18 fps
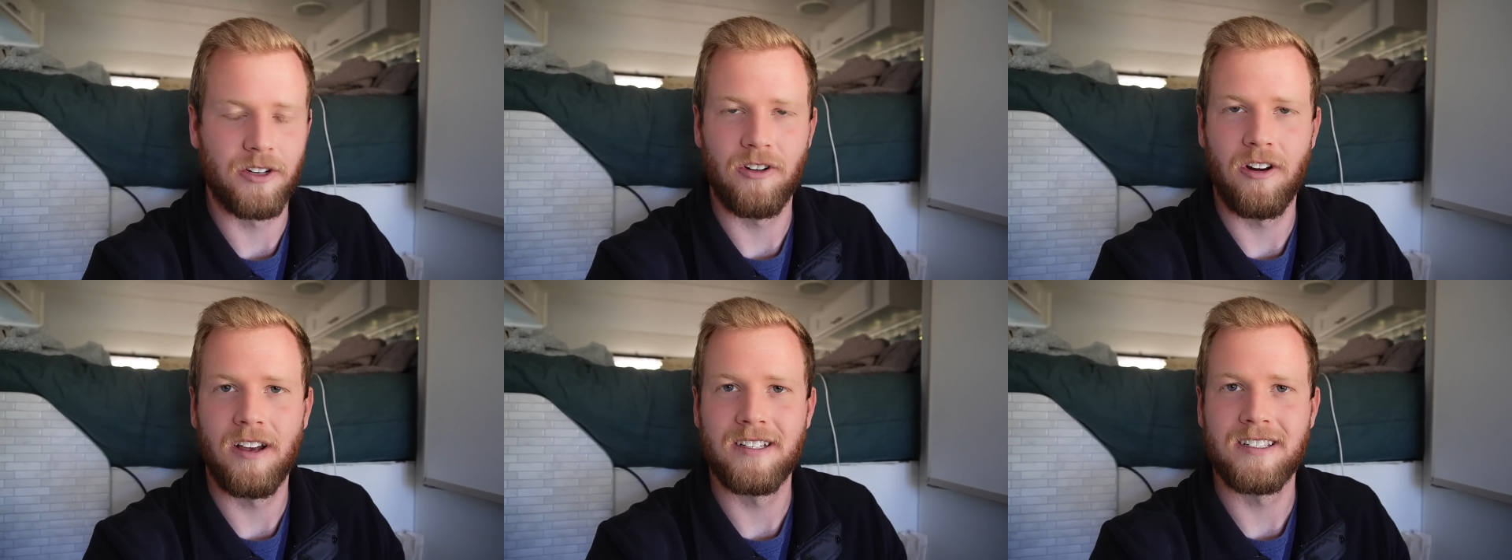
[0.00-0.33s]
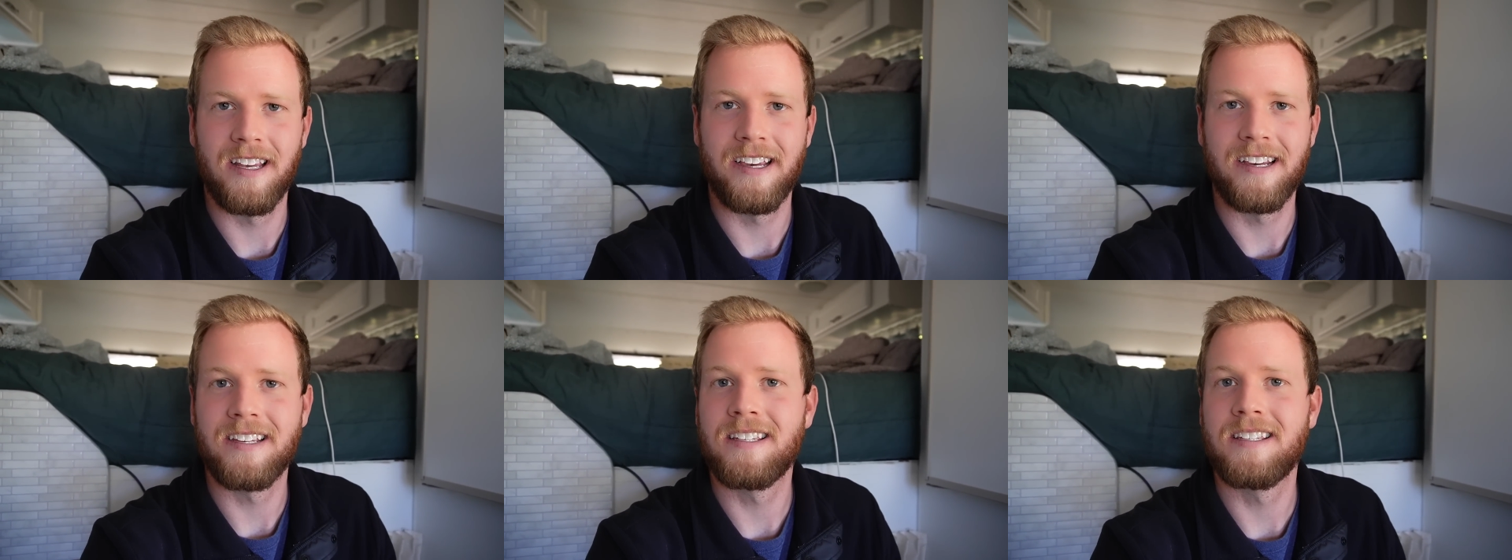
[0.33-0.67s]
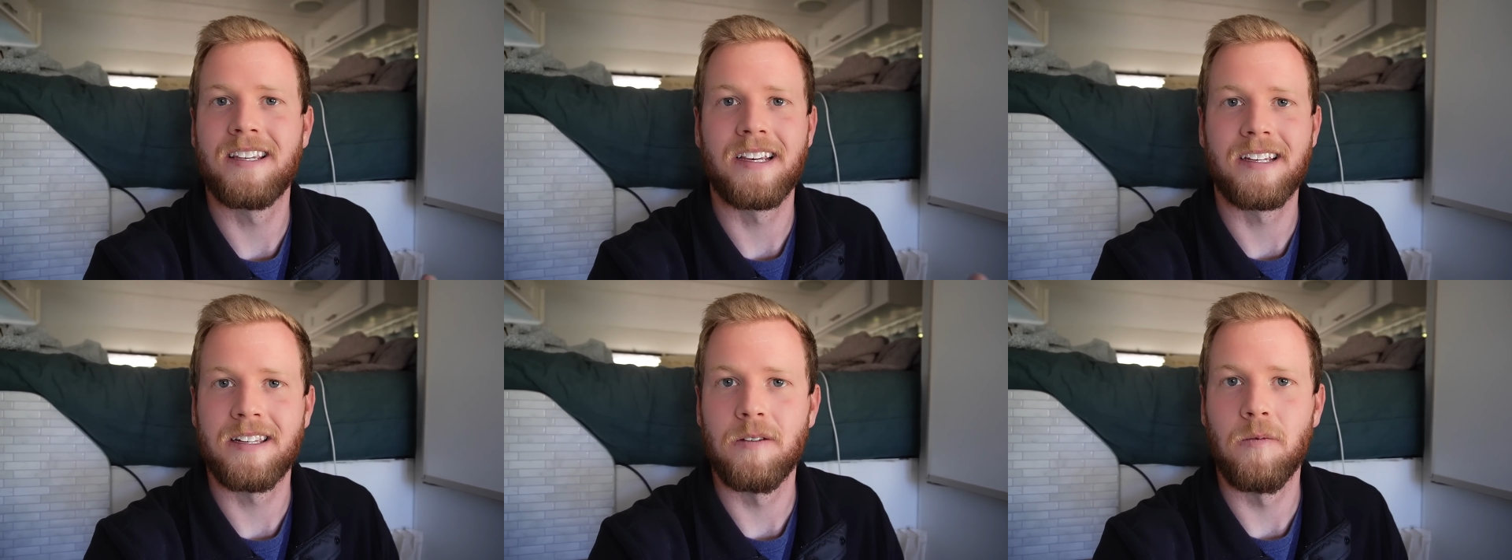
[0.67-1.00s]
draws like
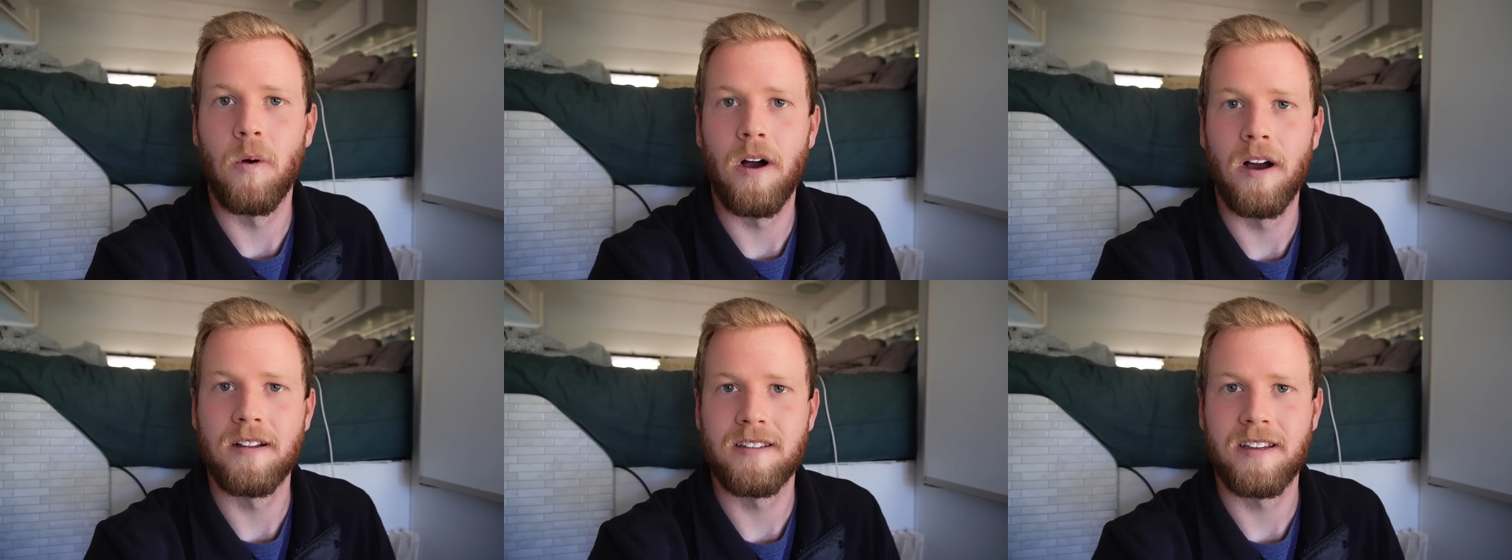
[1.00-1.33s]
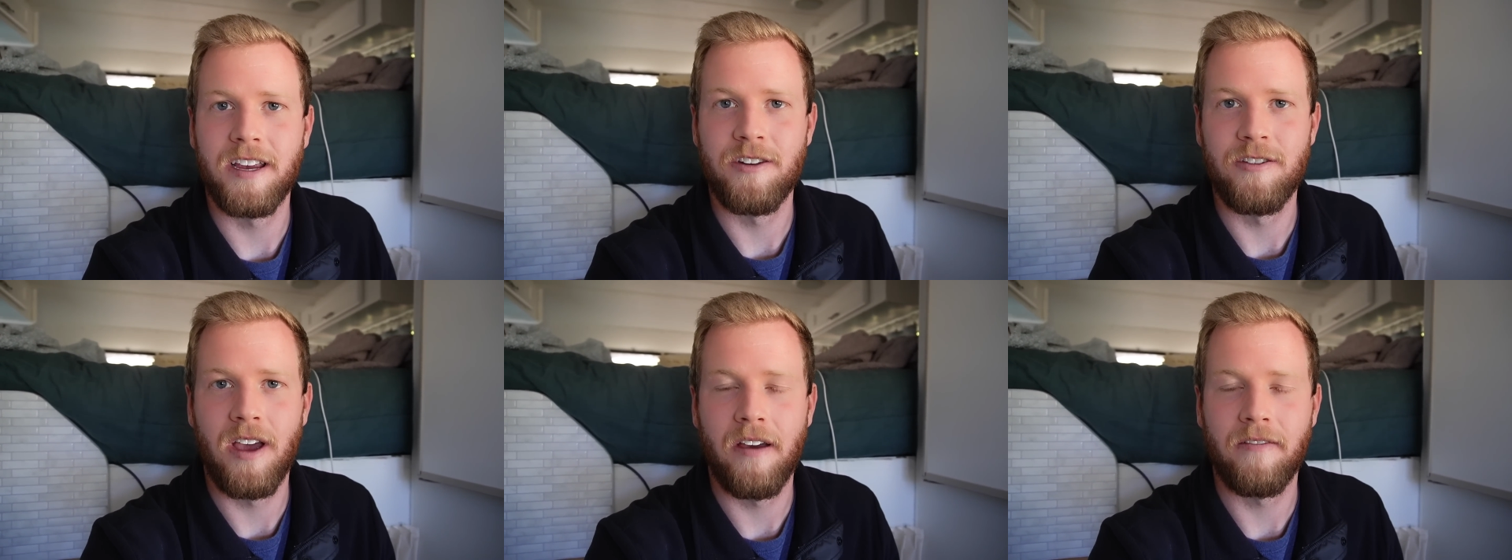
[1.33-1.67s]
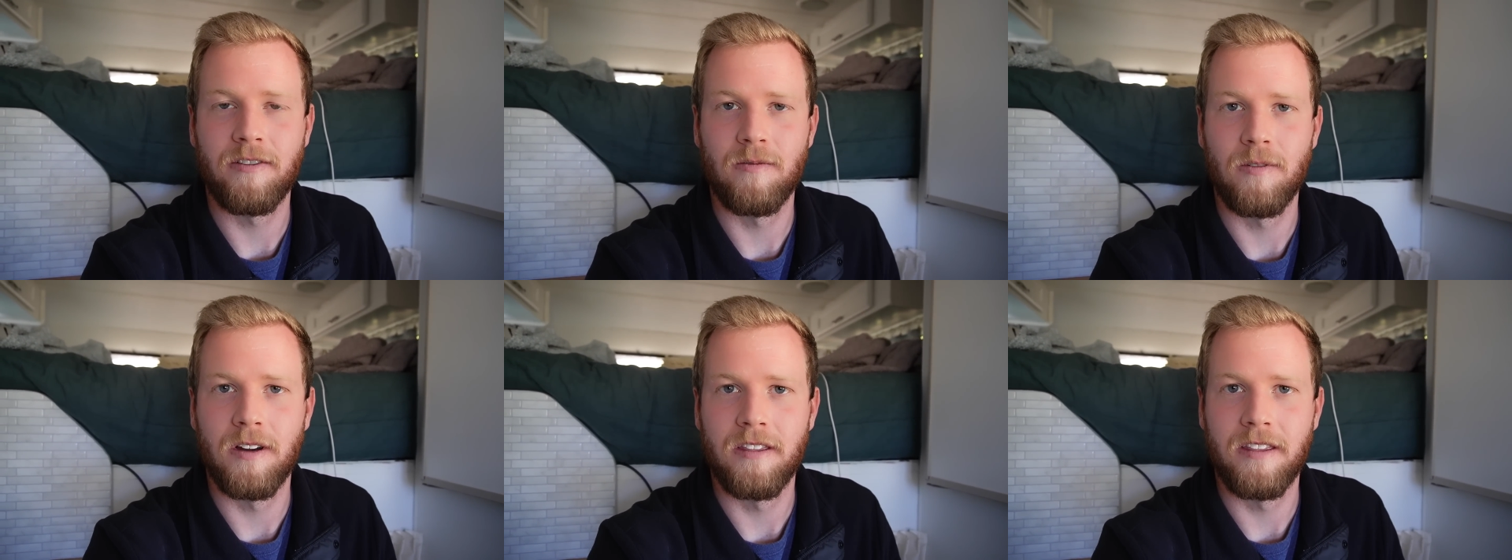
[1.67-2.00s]
60 watts and you have
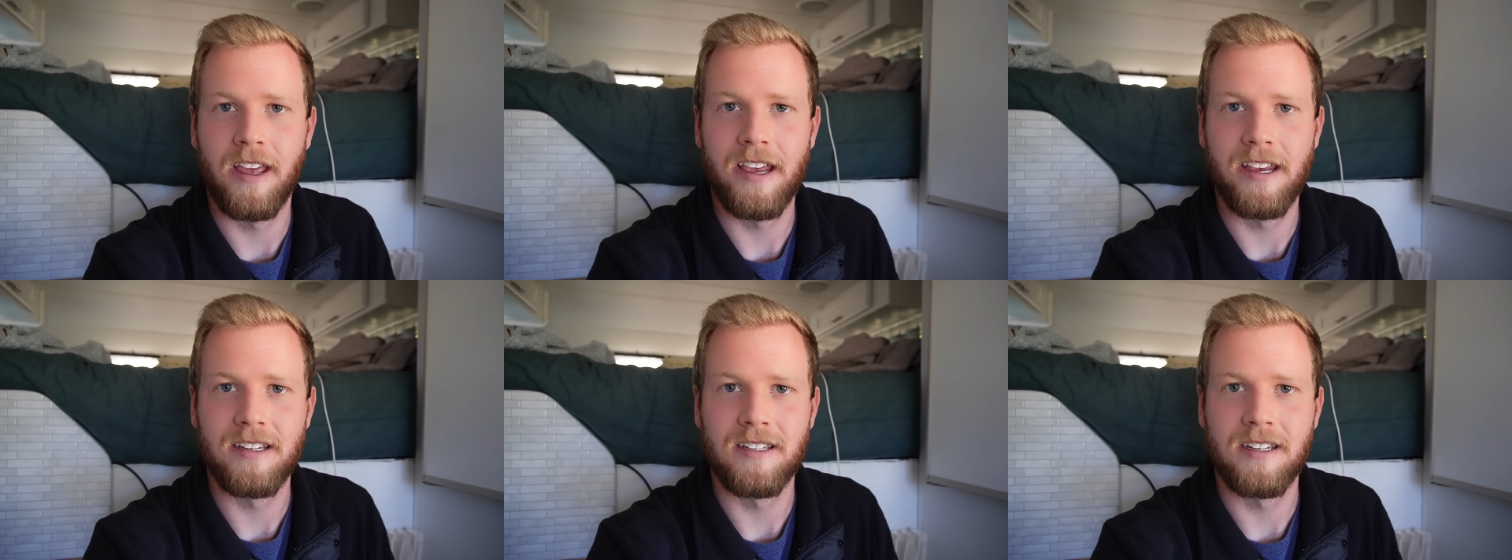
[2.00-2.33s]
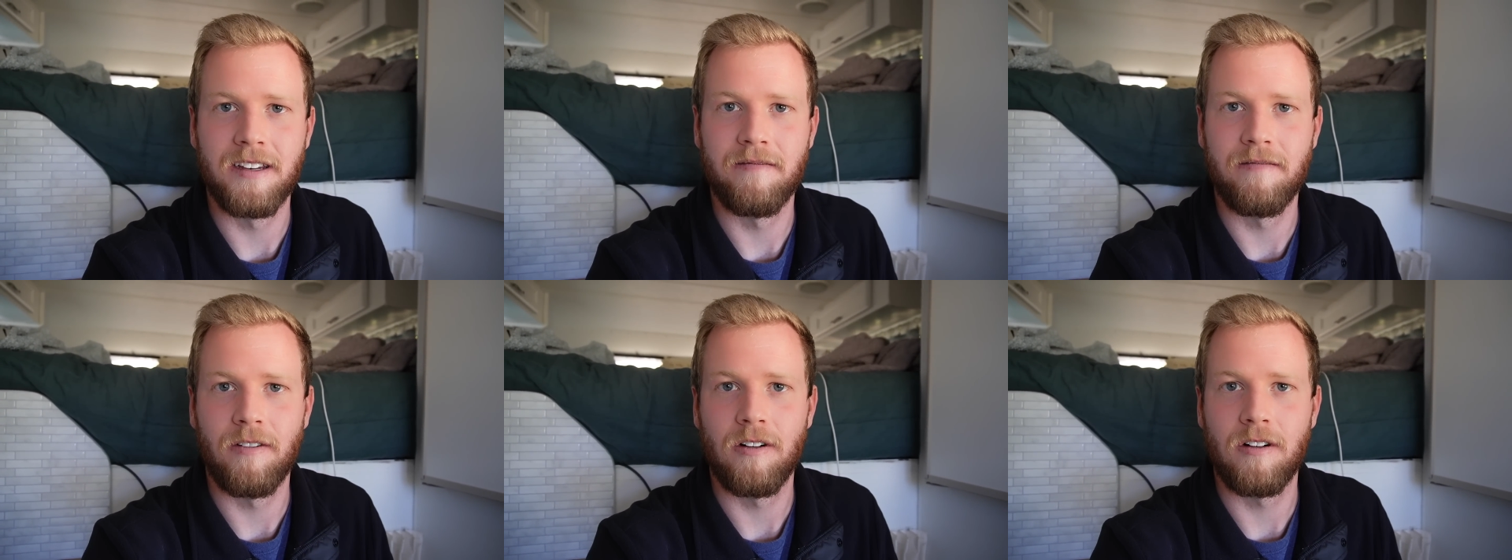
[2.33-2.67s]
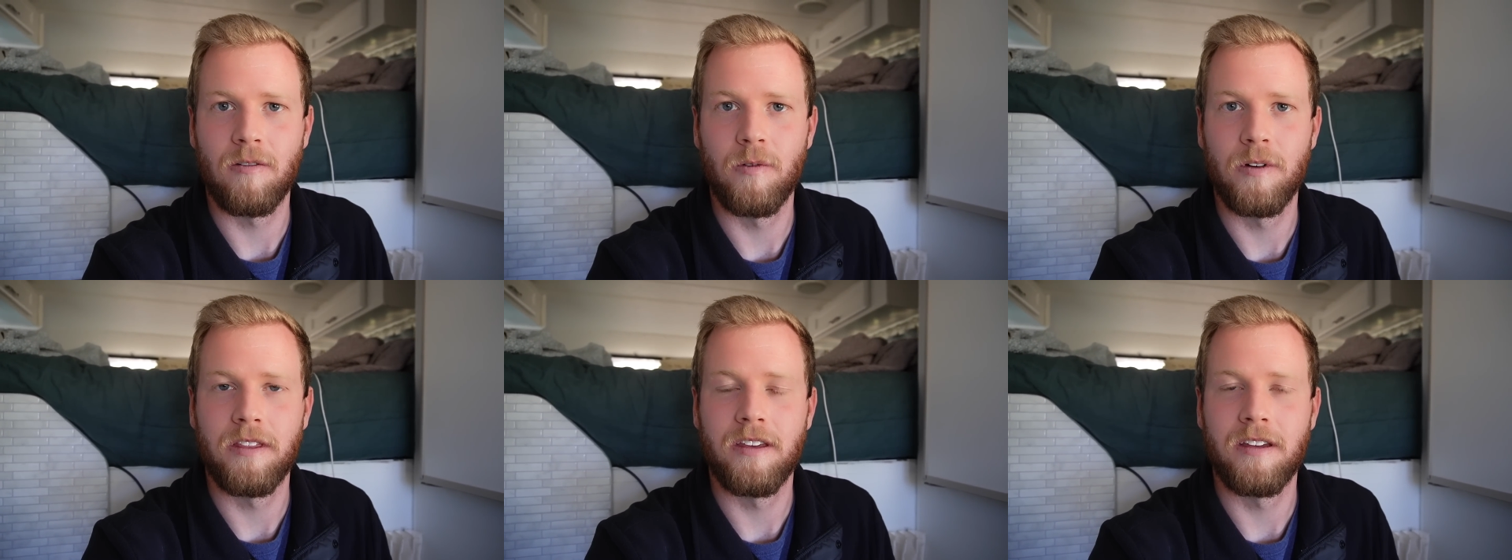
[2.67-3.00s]
to run the AC
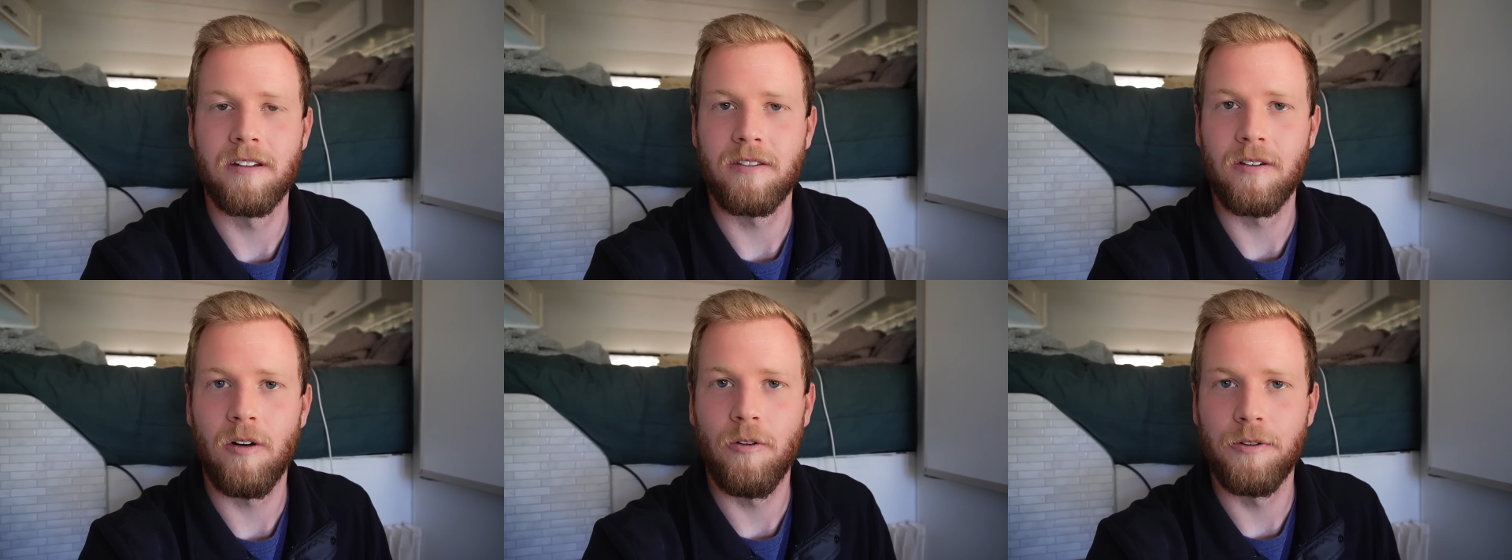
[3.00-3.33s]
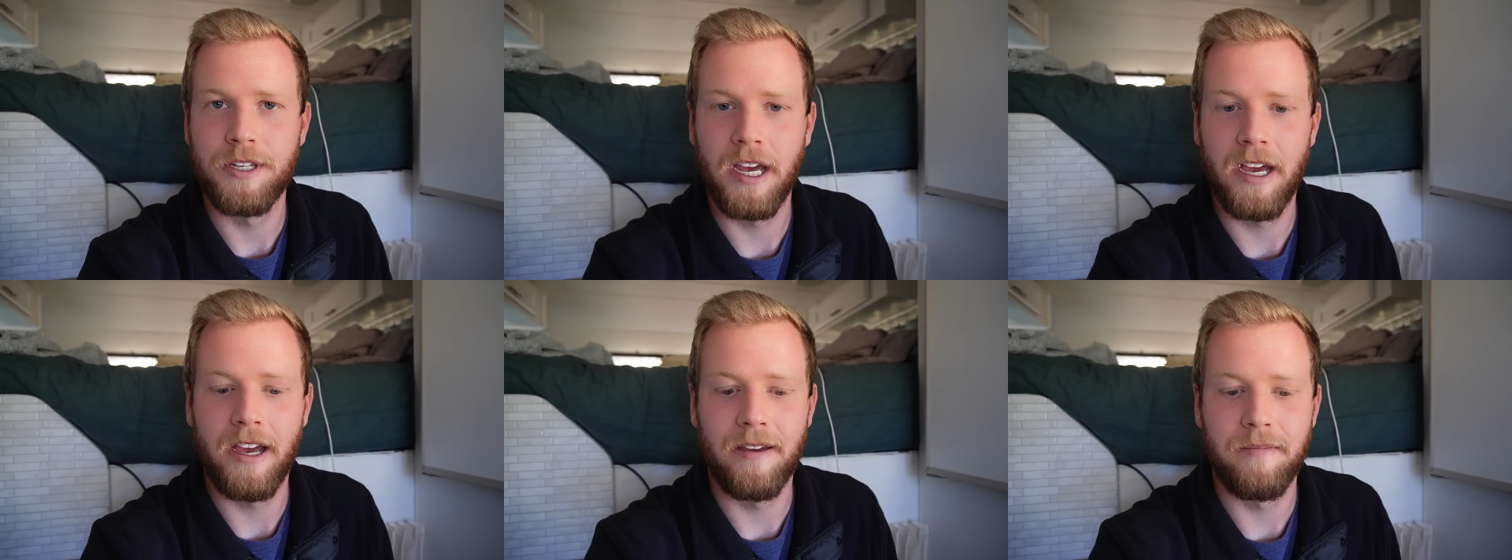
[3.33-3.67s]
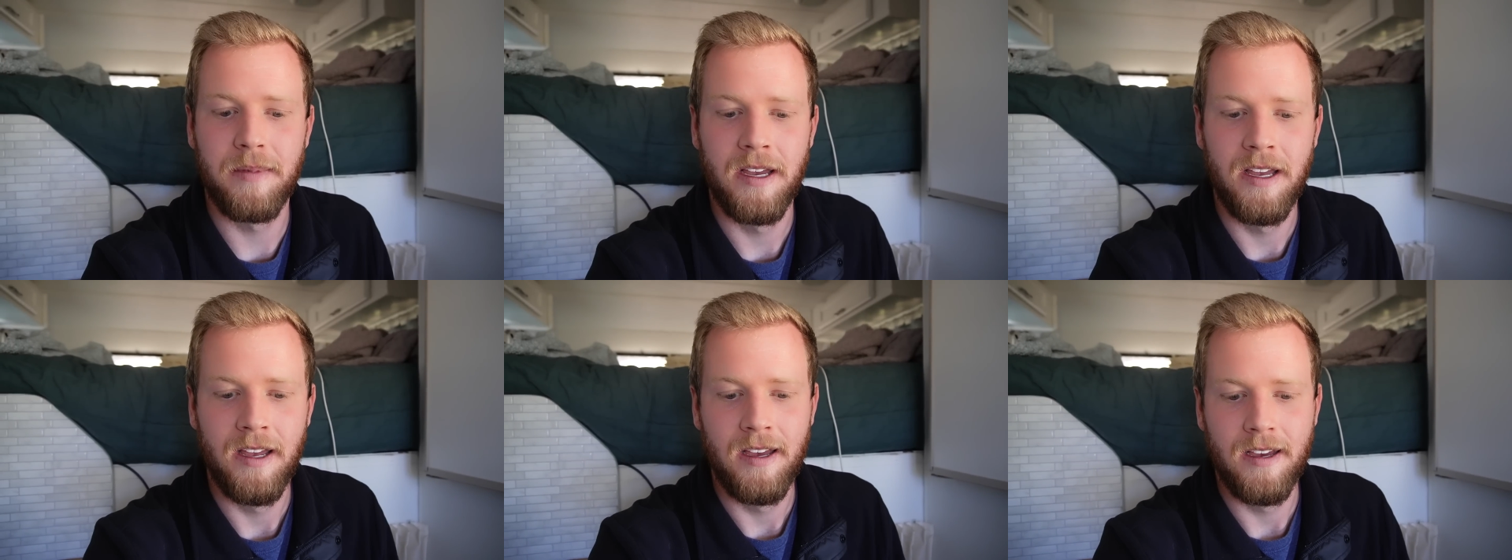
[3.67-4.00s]
inverter with it the whole time.